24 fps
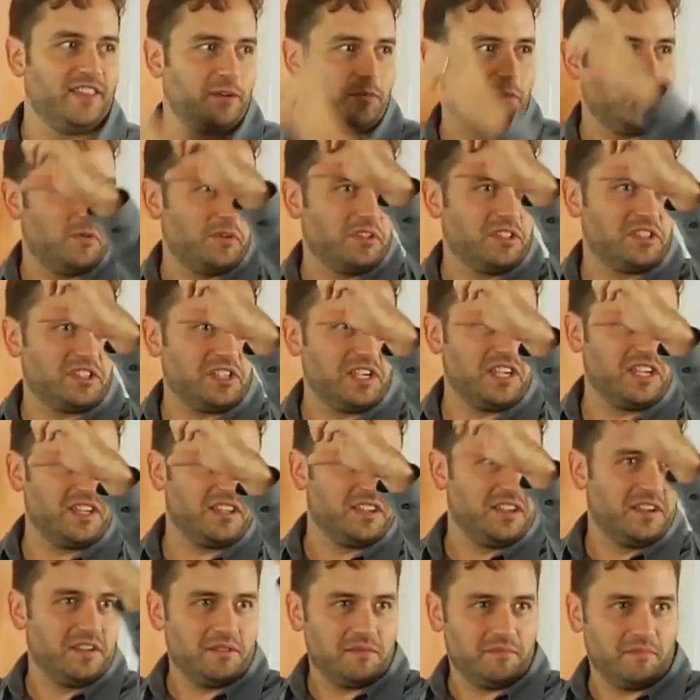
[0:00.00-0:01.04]
then we would
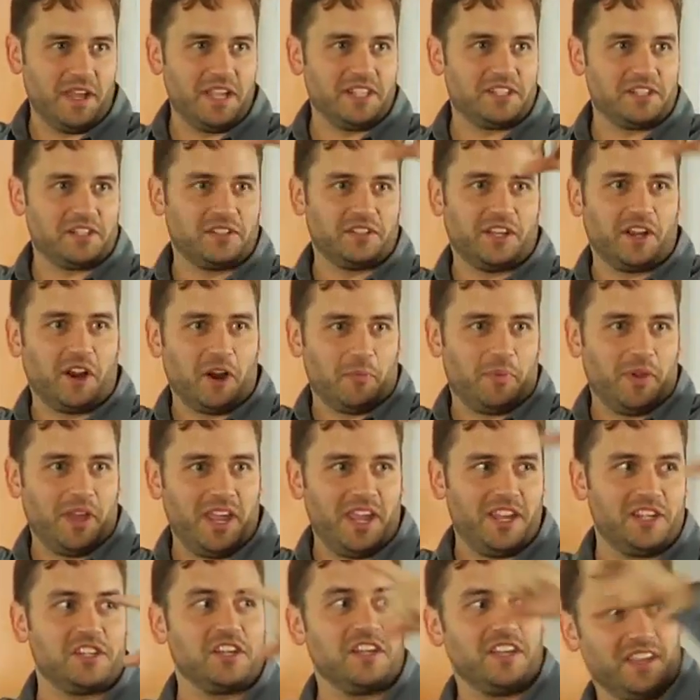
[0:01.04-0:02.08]
see basically our
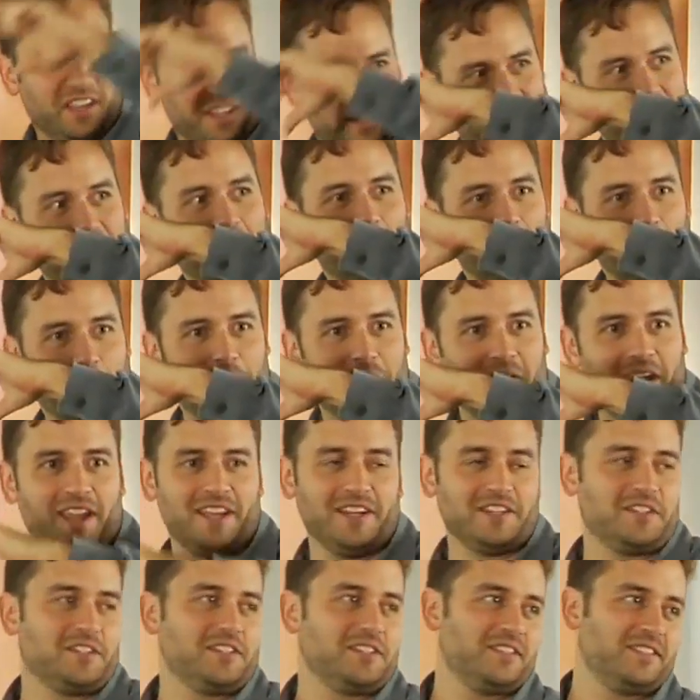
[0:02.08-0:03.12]
page inside our
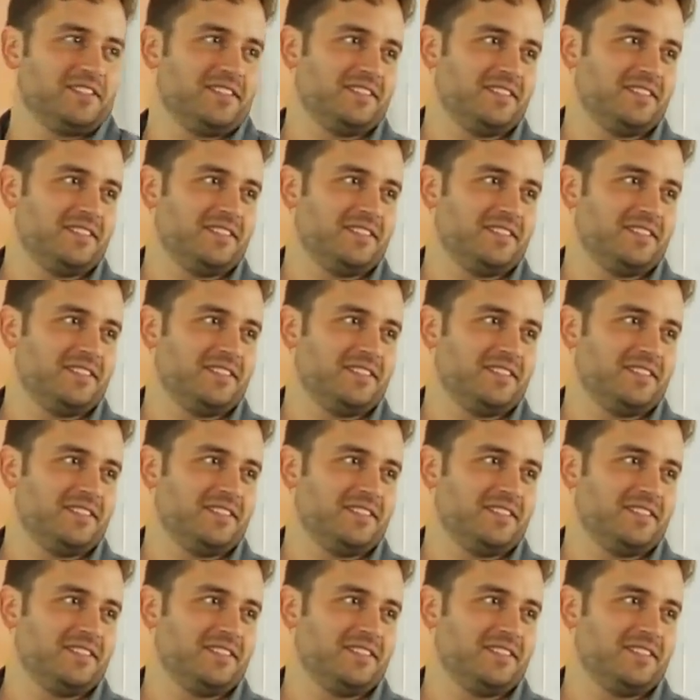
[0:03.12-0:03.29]
page.